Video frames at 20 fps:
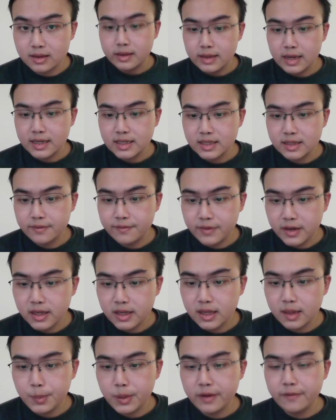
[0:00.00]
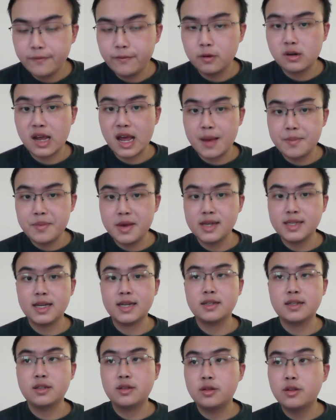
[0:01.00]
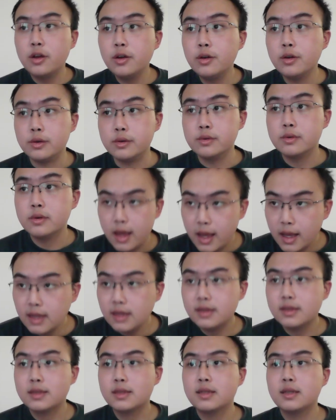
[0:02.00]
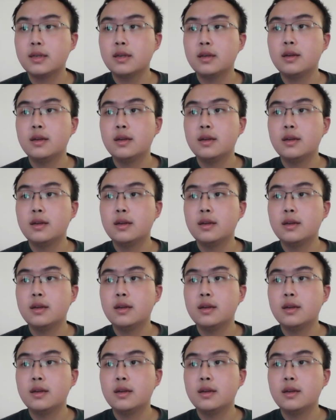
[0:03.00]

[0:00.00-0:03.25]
That's the VDP for MSX2. It's